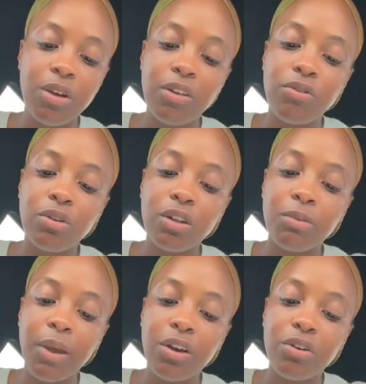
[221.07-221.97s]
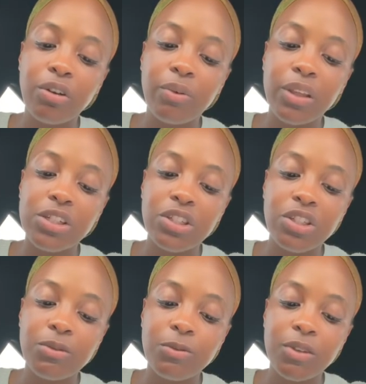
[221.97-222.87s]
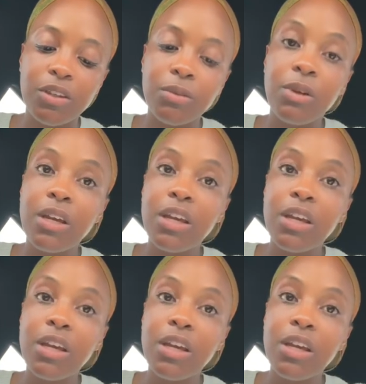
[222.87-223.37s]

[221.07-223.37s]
and if you look back on your relationships with them,